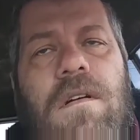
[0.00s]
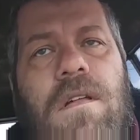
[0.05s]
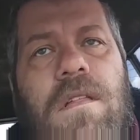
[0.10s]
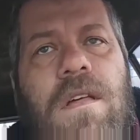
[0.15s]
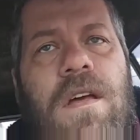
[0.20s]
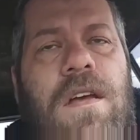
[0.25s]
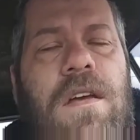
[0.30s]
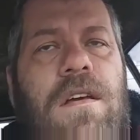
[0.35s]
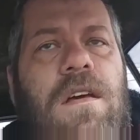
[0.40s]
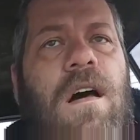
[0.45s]

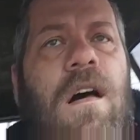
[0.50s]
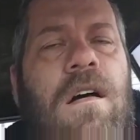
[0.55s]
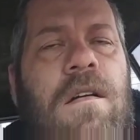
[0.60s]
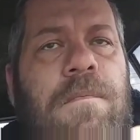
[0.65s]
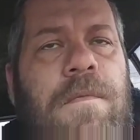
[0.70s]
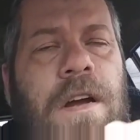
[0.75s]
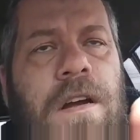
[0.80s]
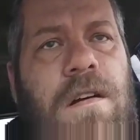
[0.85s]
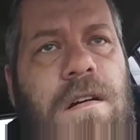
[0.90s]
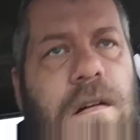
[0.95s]
Thank God
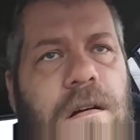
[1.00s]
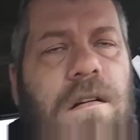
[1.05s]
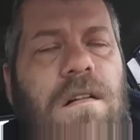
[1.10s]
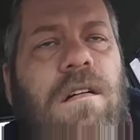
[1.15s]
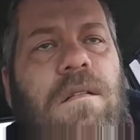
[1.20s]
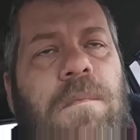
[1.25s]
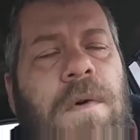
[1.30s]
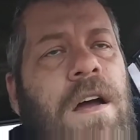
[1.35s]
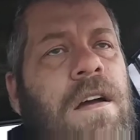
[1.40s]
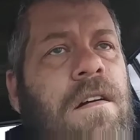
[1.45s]
my,
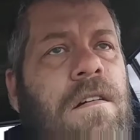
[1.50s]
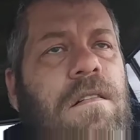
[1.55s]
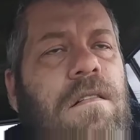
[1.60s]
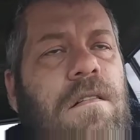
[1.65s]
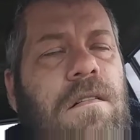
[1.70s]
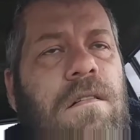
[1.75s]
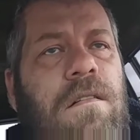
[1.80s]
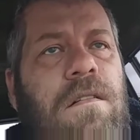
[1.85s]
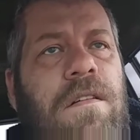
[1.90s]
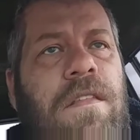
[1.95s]
my
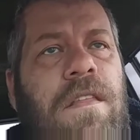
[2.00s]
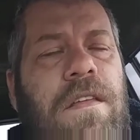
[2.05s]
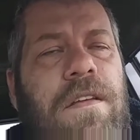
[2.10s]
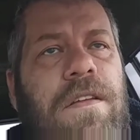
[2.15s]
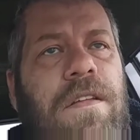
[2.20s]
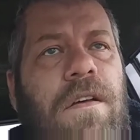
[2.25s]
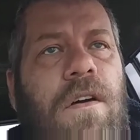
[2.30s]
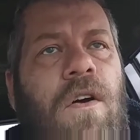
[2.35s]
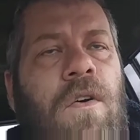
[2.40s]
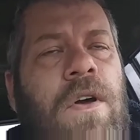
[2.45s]

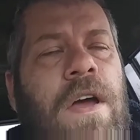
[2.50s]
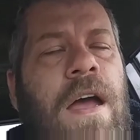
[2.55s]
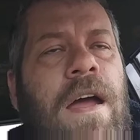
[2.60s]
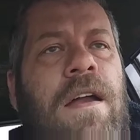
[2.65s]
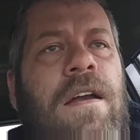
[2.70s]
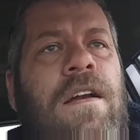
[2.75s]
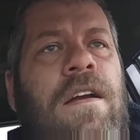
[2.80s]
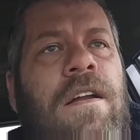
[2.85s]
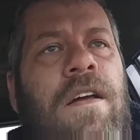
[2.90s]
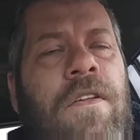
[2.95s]
okay,
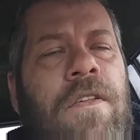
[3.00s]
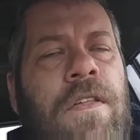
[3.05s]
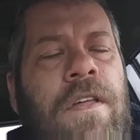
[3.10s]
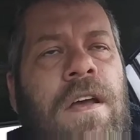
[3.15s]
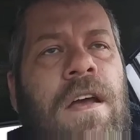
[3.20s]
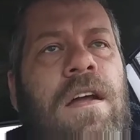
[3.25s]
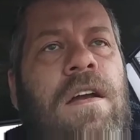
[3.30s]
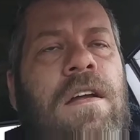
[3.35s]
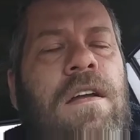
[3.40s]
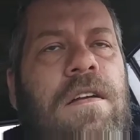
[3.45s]
and another
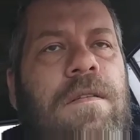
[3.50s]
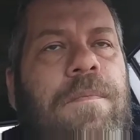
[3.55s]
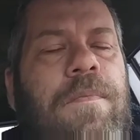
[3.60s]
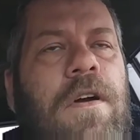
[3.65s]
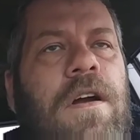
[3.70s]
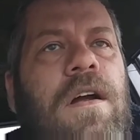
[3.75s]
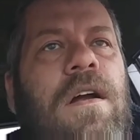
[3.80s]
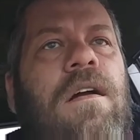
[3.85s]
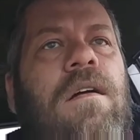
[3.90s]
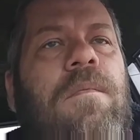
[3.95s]
thing I need to
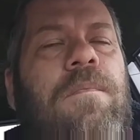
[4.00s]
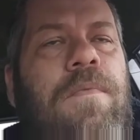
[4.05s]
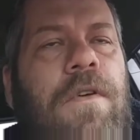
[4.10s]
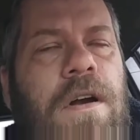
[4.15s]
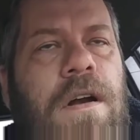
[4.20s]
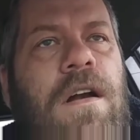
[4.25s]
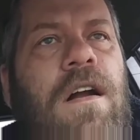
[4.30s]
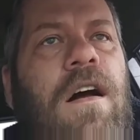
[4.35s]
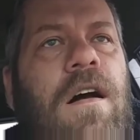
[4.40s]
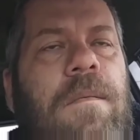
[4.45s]
bring,
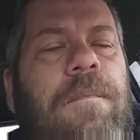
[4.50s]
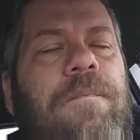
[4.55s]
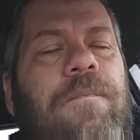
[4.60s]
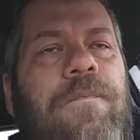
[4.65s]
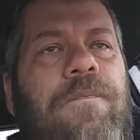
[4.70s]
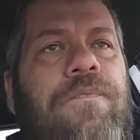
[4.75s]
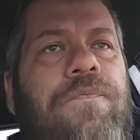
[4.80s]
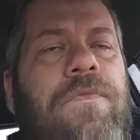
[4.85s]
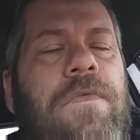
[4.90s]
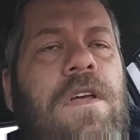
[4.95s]
bring up
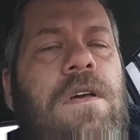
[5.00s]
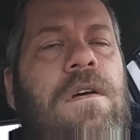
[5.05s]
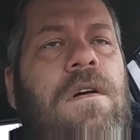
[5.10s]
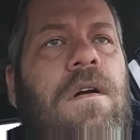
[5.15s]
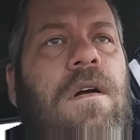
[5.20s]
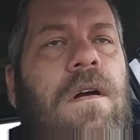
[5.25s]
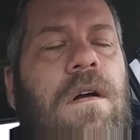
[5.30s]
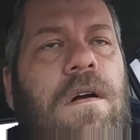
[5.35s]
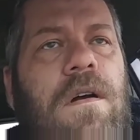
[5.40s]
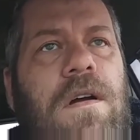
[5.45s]

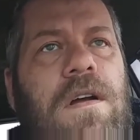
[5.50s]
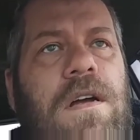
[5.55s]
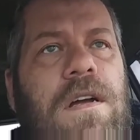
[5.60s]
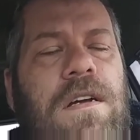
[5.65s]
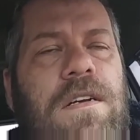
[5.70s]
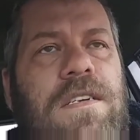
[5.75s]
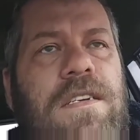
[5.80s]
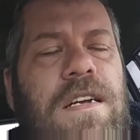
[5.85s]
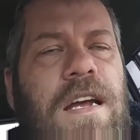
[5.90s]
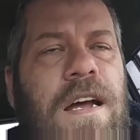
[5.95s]

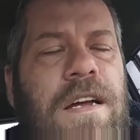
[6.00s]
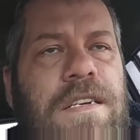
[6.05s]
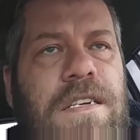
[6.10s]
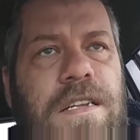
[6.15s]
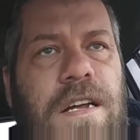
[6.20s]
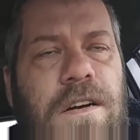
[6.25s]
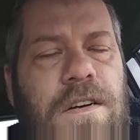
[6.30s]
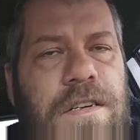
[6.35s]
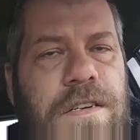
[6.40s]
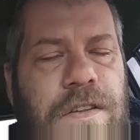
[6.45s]
is yes,
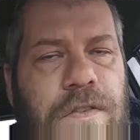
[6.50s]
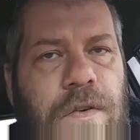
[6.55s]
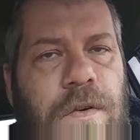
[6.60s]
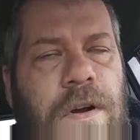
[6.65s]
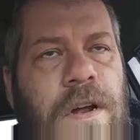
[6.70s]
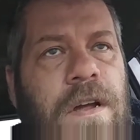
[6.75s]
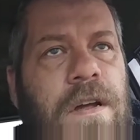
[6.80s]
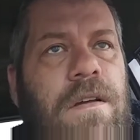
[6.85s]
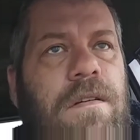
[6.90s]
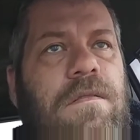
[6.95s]
there's
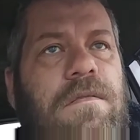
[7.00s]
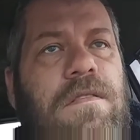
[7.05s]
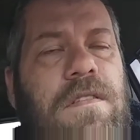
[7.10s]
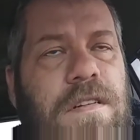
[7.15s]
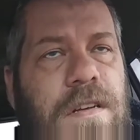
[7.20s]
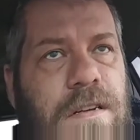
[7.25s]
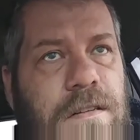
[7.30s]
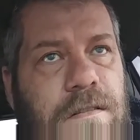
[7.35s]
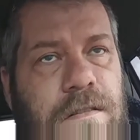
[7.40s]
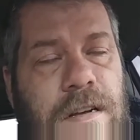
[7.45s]
three,
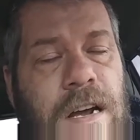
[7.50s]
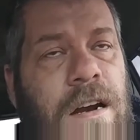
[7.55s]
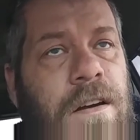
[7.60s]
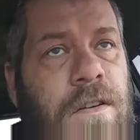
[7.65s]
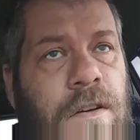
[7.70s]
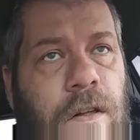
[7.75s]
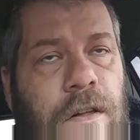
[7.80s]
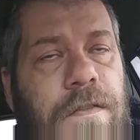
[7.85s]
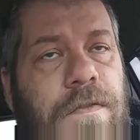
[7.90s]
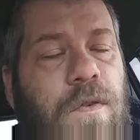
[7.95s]
so
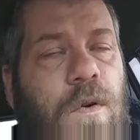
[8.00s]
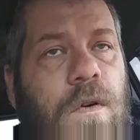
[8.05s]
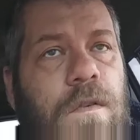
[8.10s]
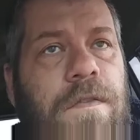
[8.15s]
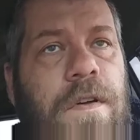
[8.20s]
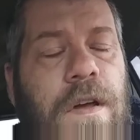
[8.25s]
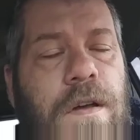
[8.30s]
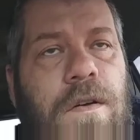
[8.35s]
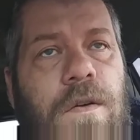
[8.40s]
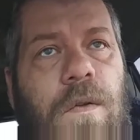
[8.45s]
technically four
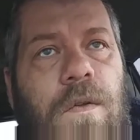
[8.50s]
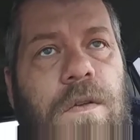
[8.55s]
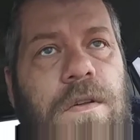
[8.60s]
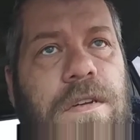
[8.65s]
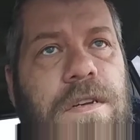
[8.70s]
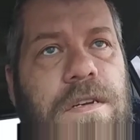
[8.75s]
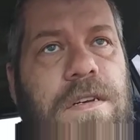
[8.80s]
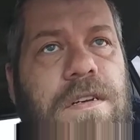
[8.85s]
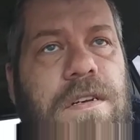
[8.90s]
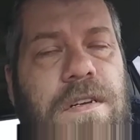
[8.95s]

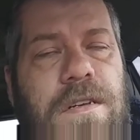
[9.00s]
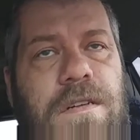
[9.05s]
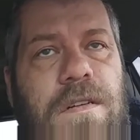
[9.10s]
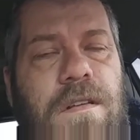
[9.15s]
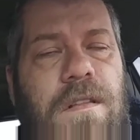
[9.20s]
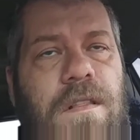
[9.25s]
vehicles